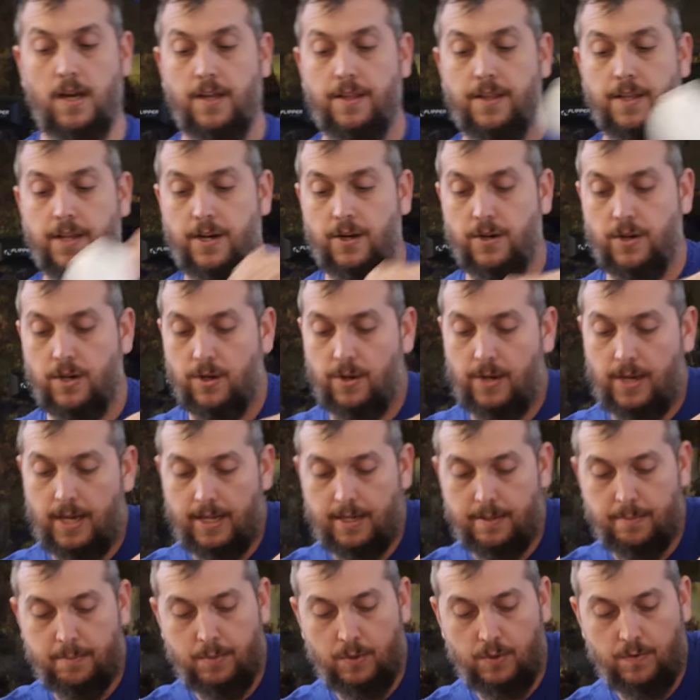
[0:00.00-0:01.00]
And then I'll go
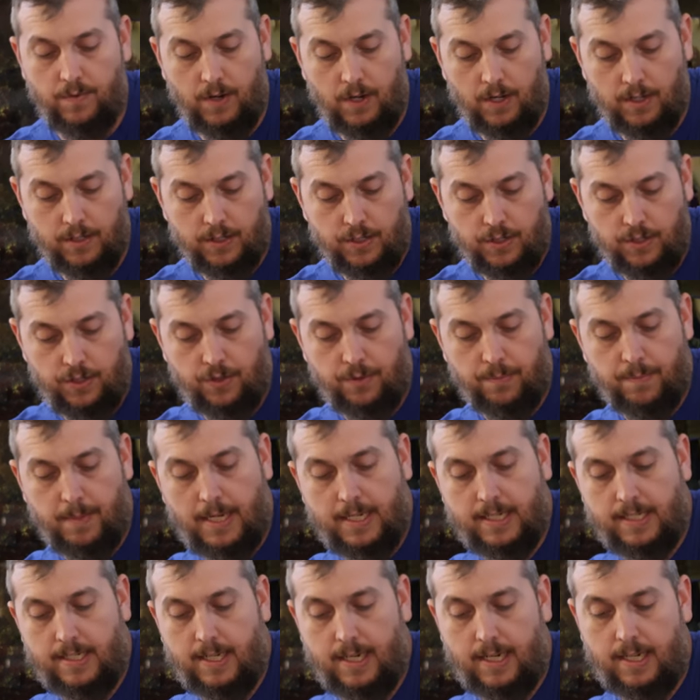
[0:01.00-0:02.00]
ahead and move on to
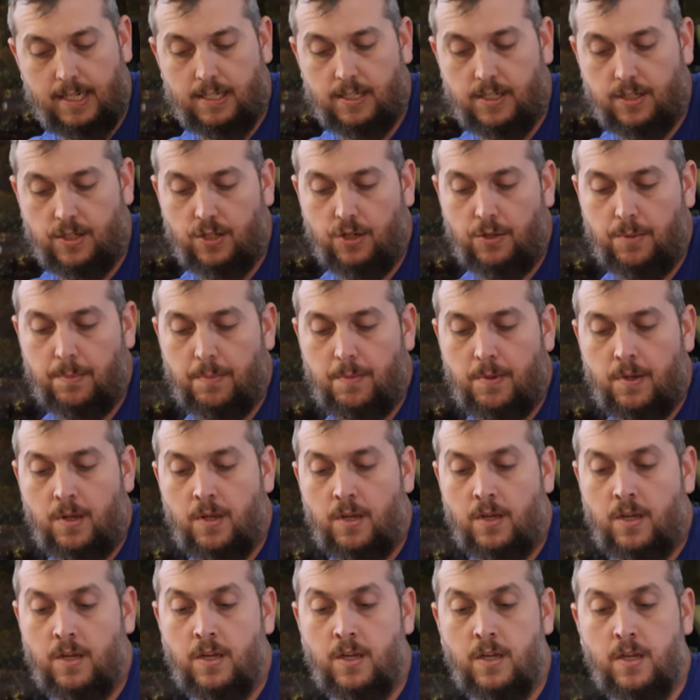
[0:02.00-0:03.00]
my second scoop.
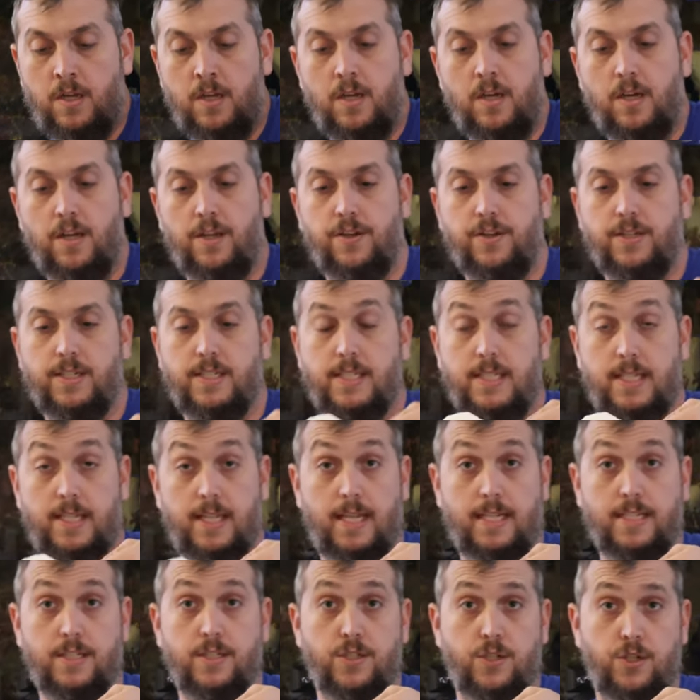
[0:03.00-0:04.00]
You can see
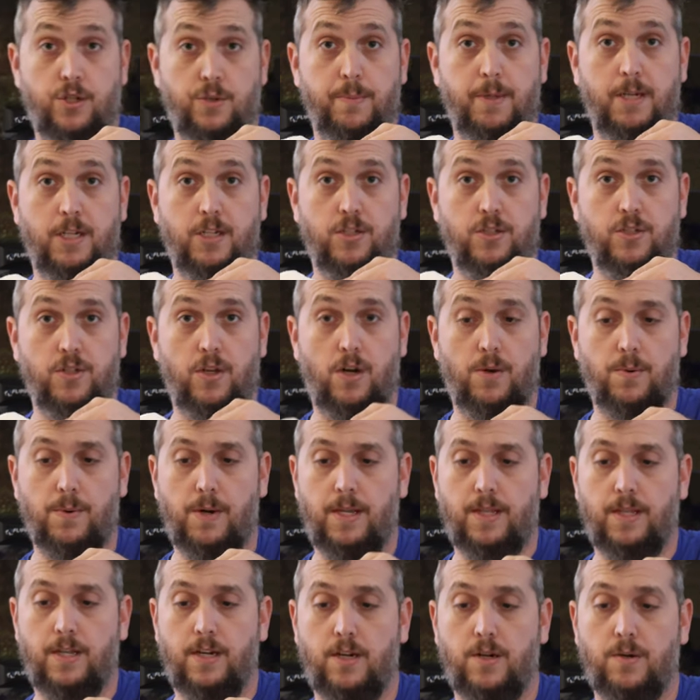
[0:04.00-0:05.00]
that's too much salt
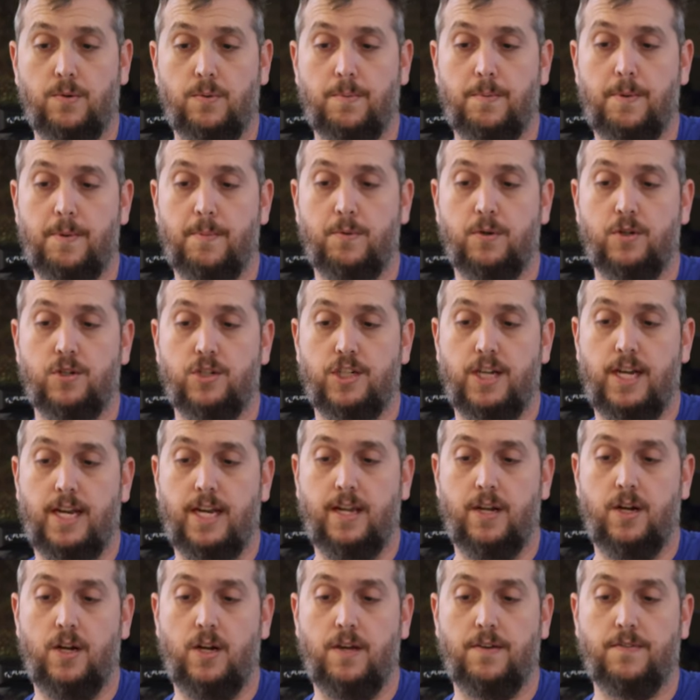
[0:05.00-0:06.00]
right there. Remember,
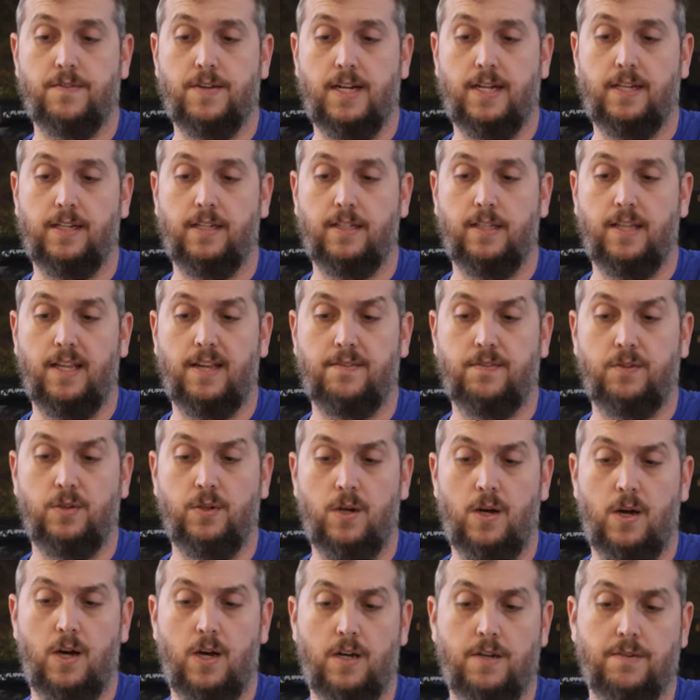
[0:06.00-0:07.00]
shake it off, kind of
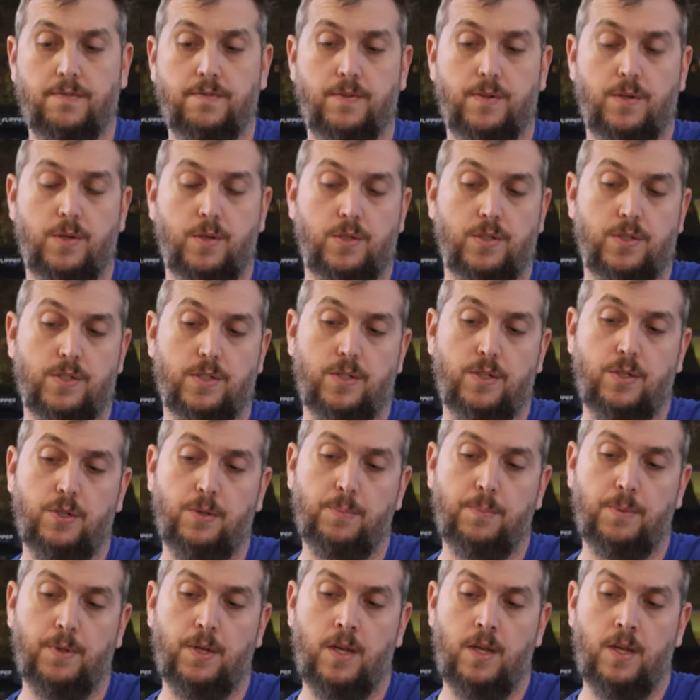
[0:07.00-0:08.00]
level off your
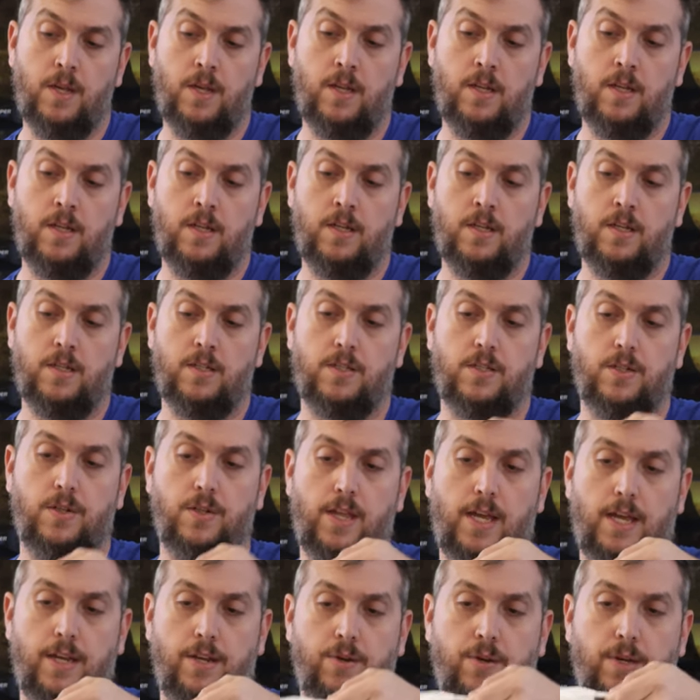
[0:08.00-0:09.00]
scoop so
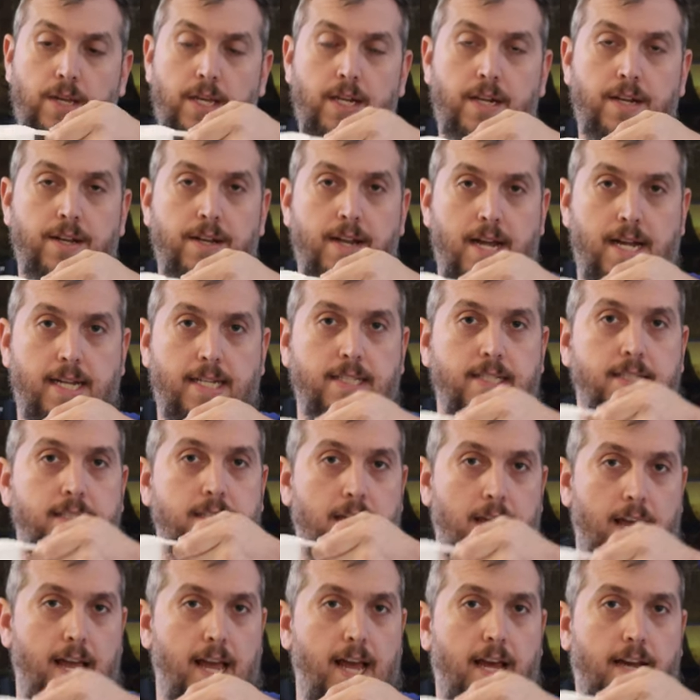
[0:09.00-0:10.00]
that you get a nice
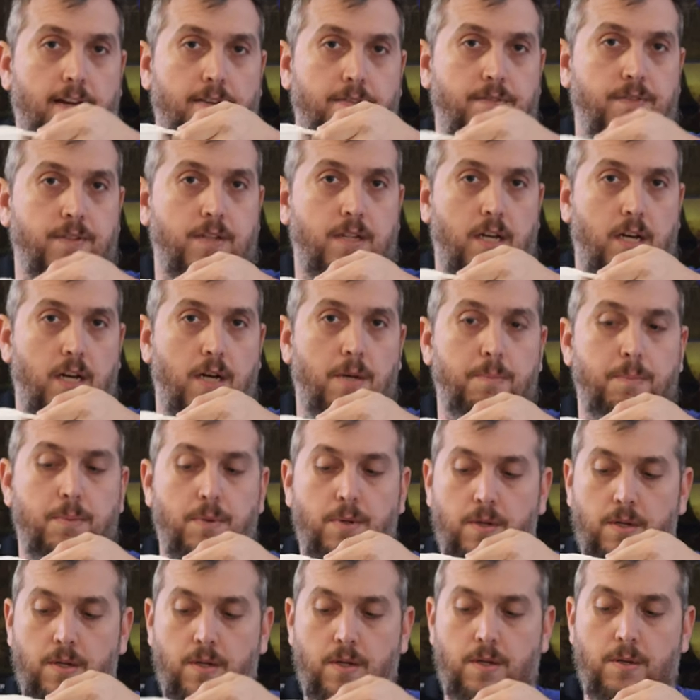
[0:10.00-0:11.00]
half cup
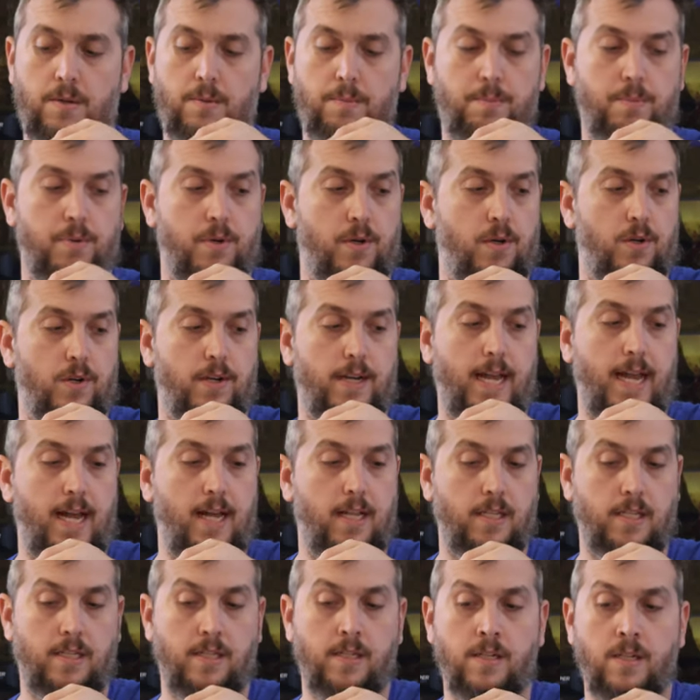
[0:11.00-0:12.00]
per
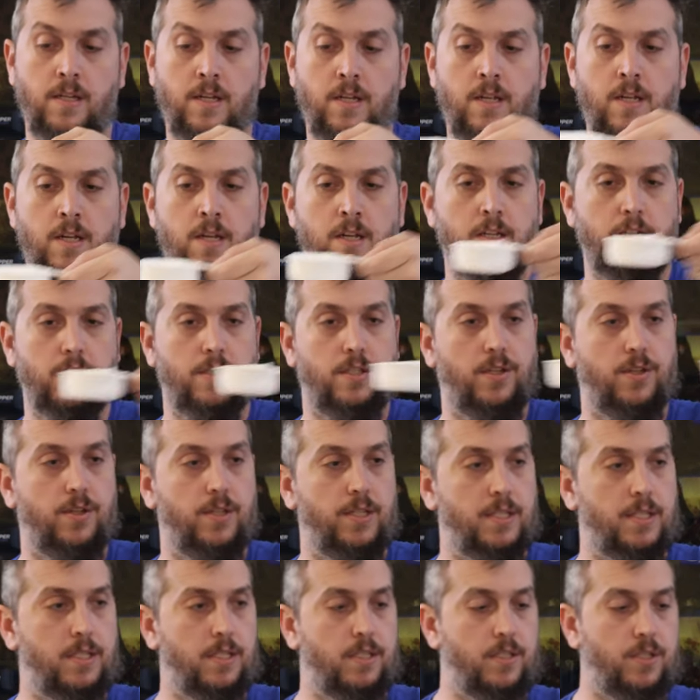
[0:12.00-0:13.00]
gallon. So
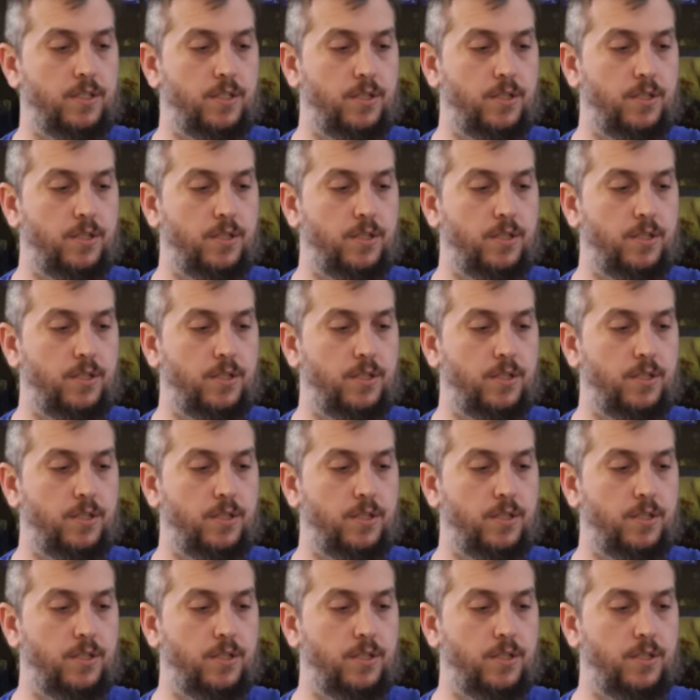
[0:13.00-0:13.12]
this is